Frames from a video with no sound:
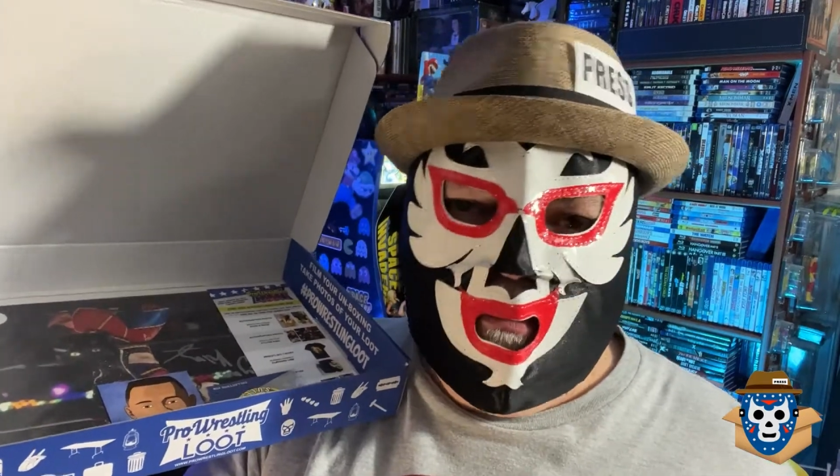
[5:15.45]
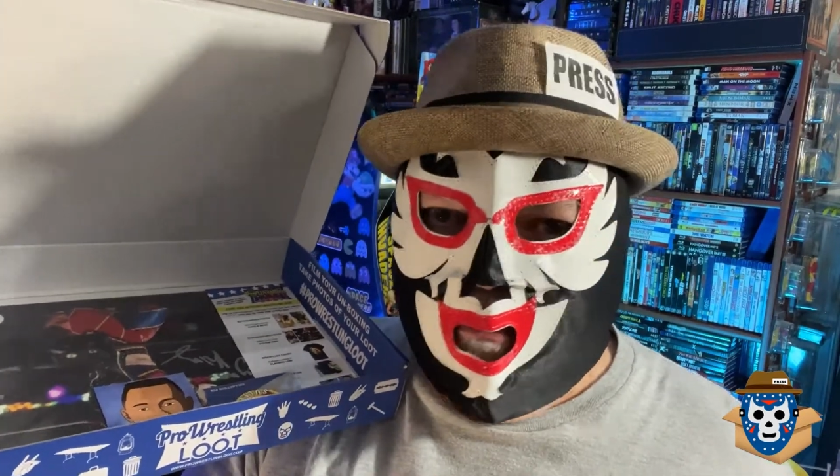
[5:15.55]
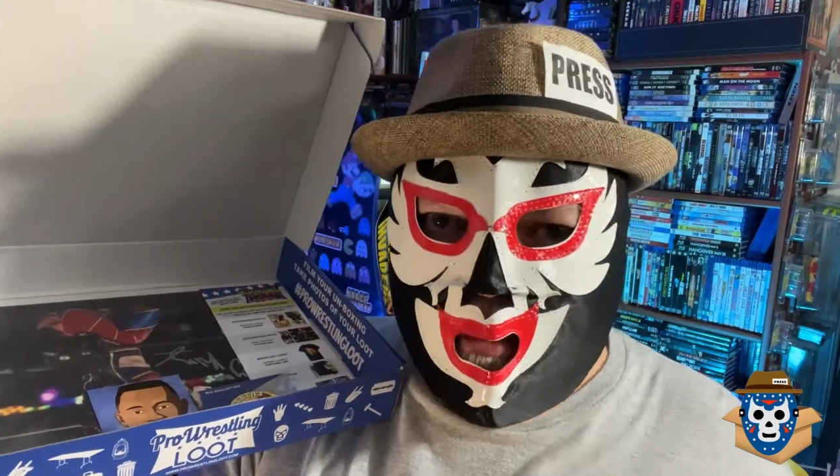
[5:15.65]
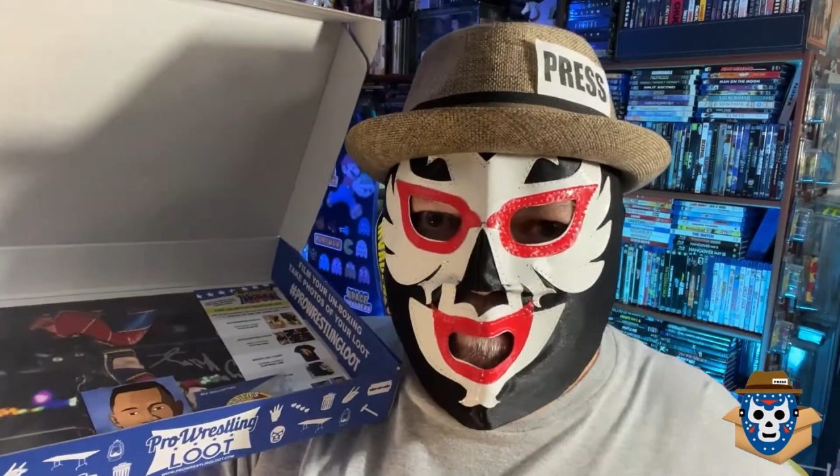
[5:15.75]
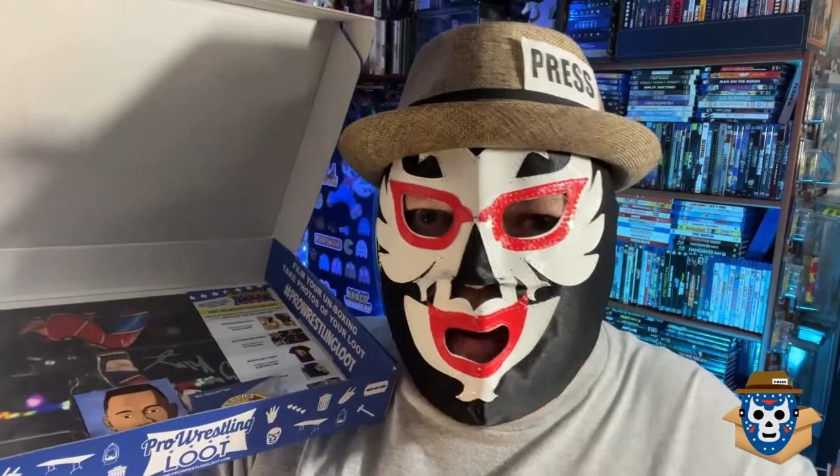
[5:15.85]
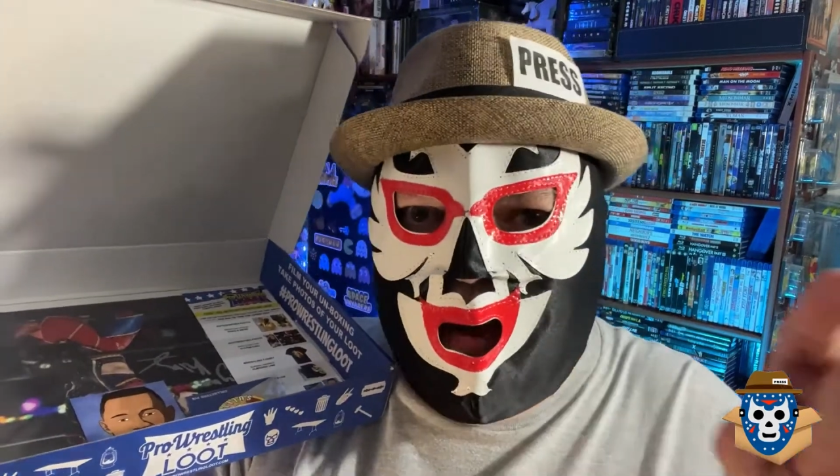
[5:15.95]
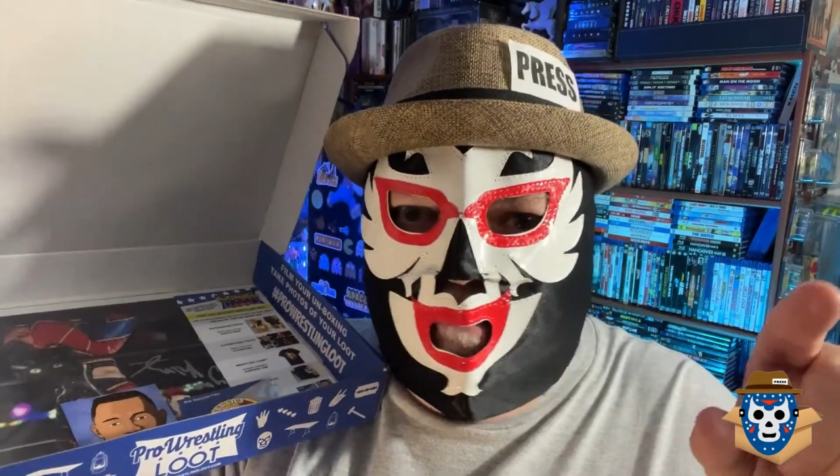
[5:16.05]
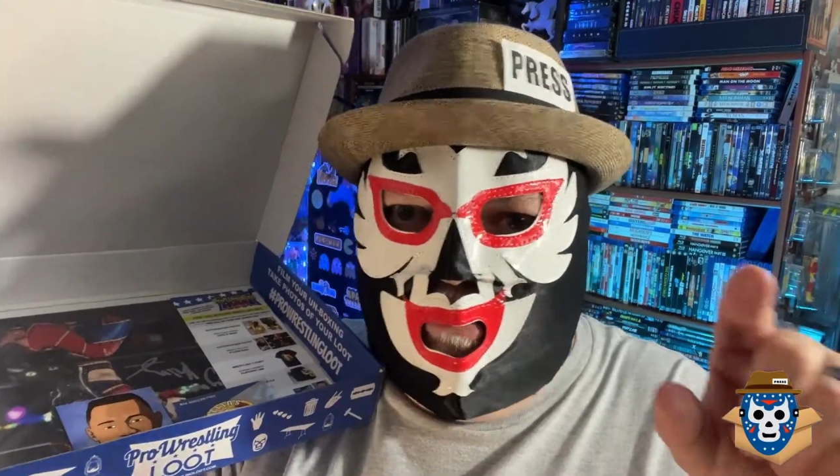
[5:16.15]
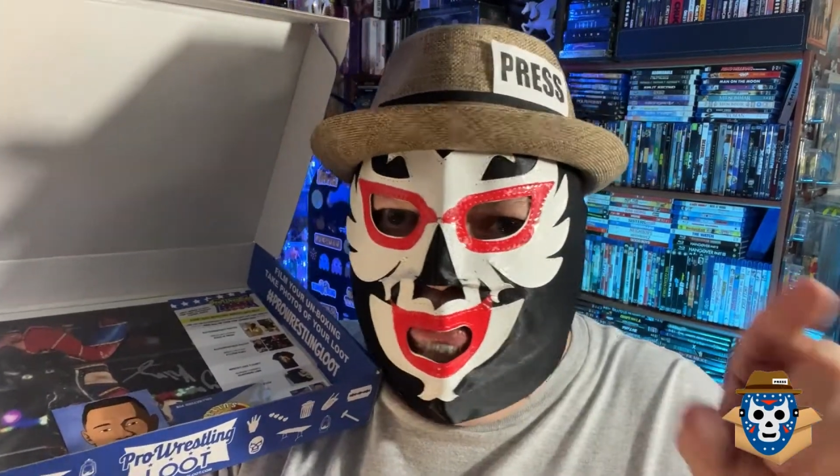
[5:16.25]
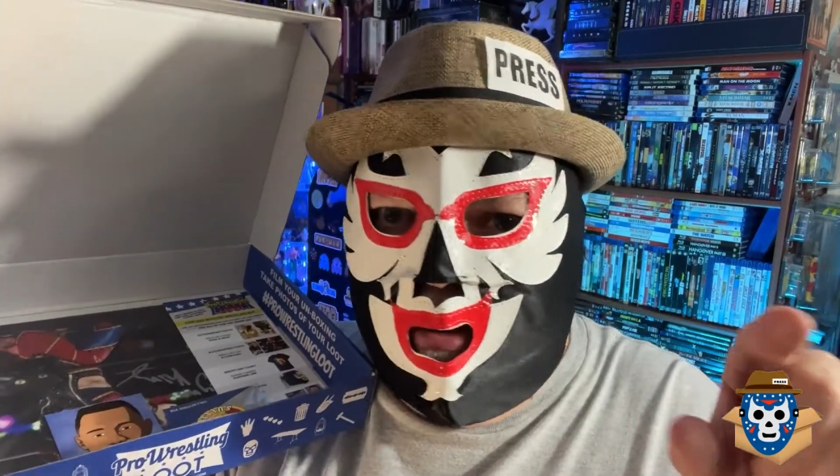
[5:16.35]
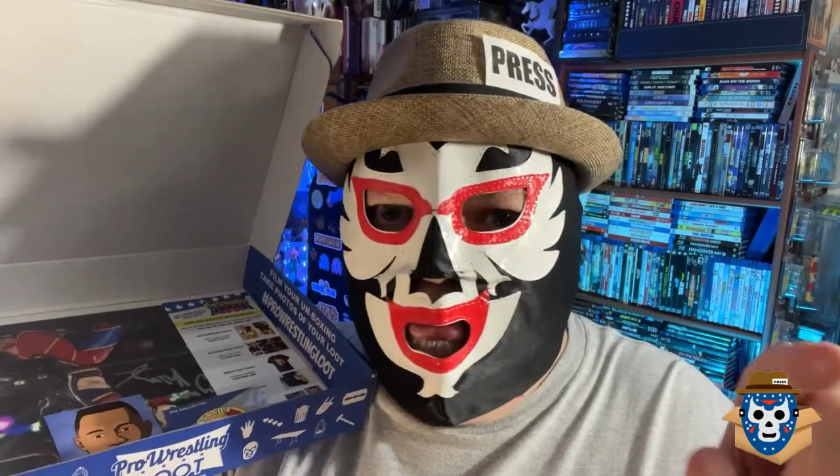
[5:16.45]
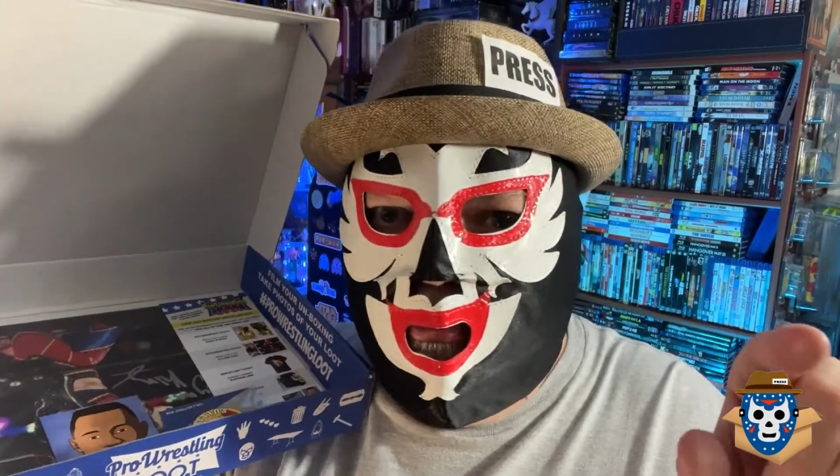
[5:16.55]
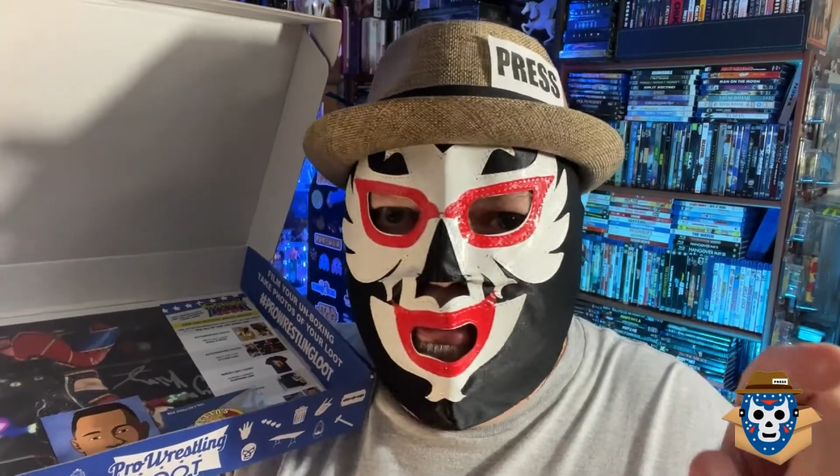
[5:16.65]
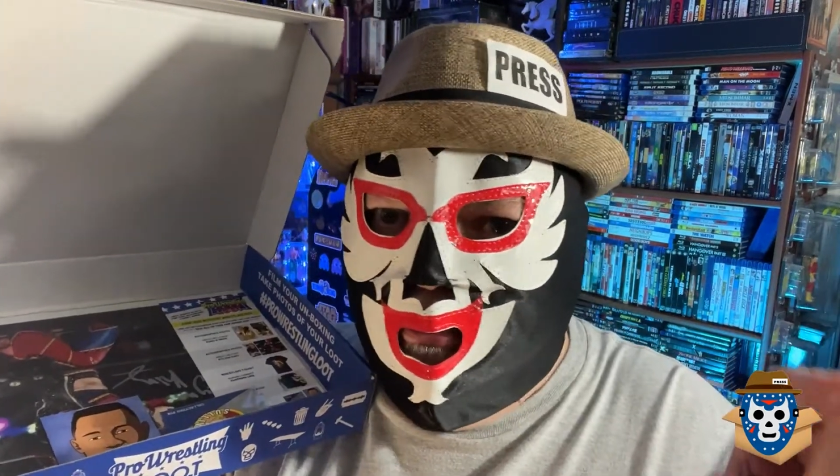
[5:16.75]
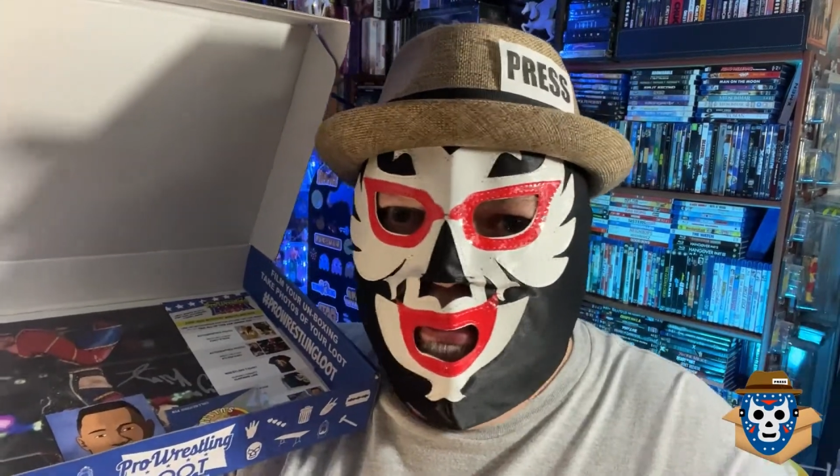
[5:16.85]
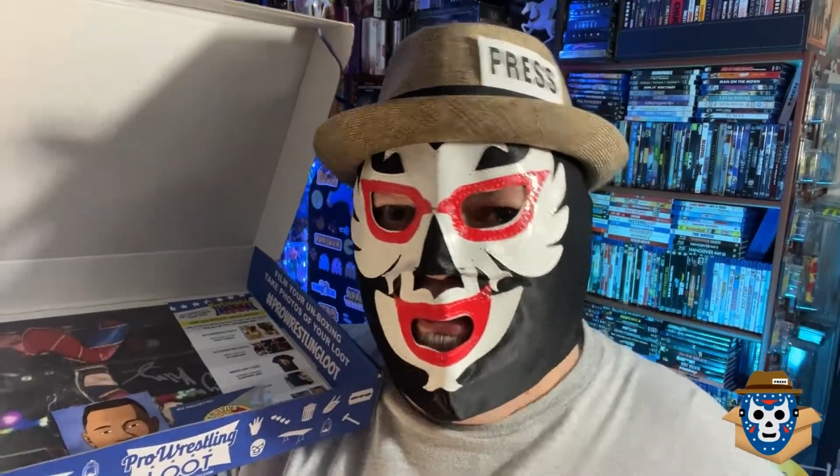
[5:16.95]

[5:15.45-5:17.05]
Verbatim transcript: come back, brother?